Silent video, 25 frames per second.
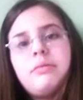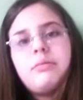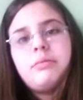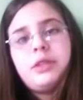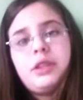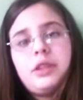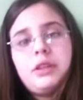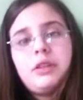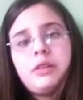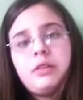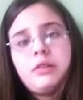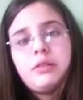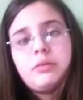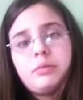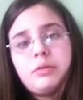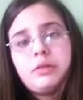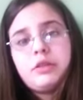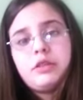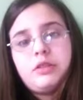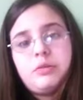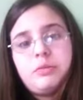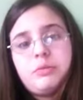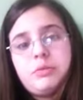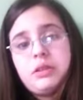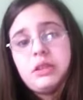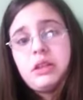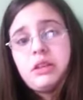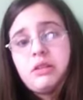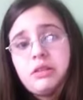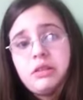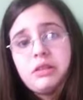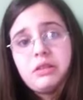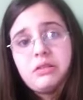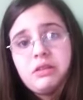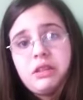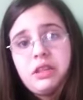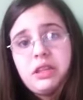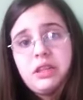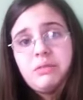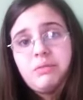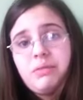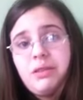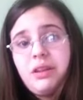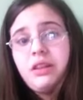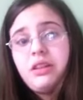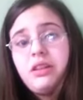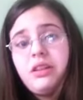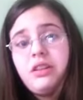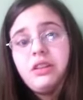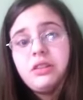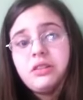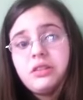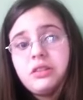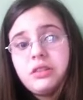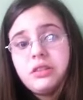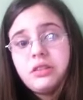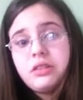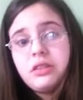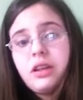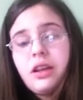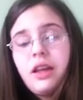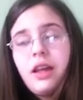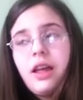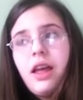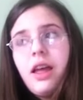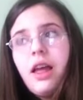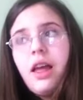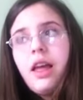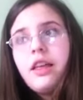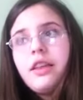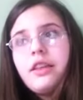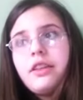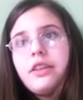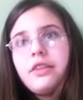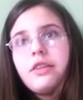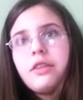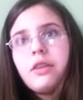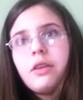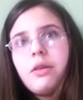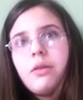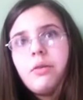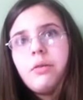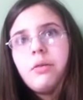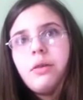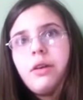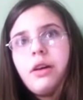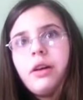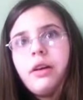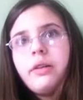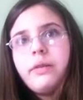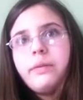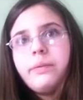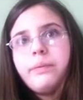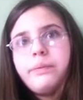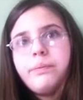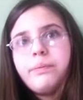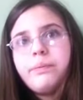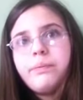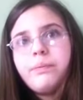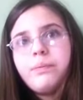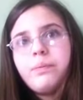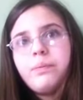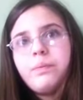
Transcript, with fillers: be a normal person without getting by her looks. So um,